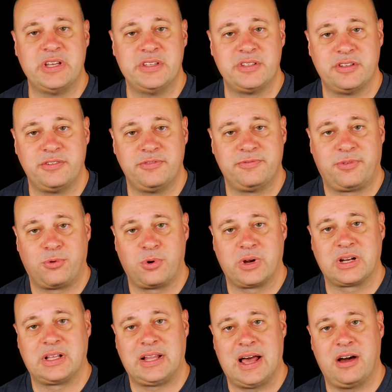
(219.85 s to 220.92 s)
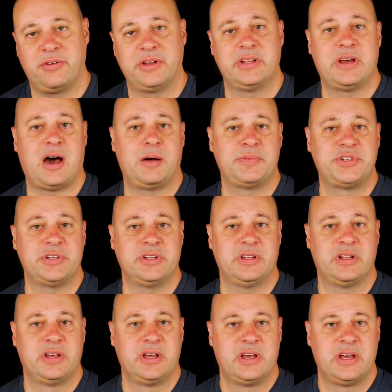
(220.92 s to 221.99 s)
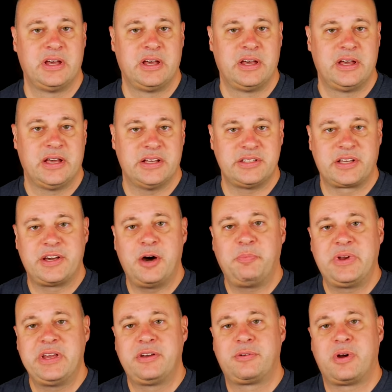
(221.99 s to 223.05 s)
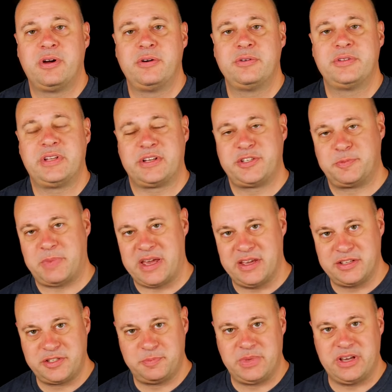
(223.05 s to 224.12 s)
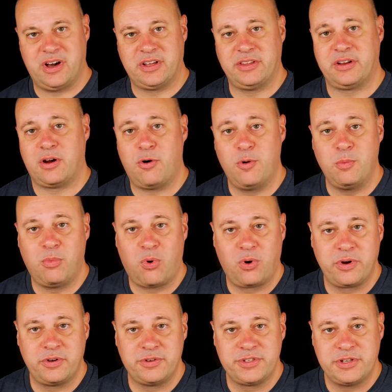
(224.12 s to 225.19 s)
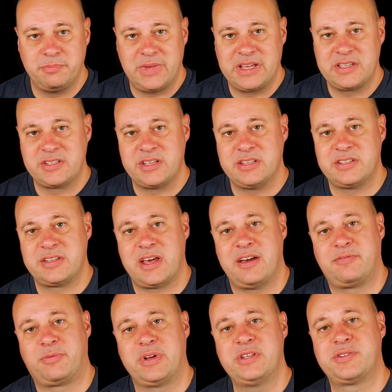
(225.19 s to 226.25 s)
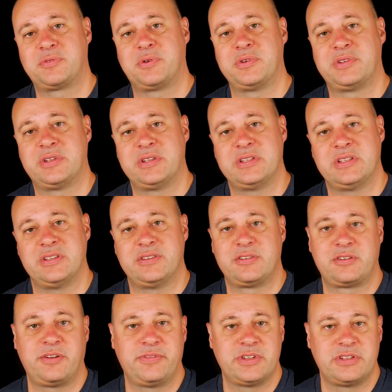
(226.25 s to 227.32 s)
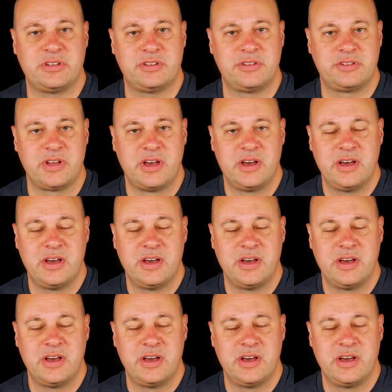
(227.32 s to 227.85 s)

reason for cloud adoption. As a company grows and expands beyond their home borders, it makes sense to have resources and services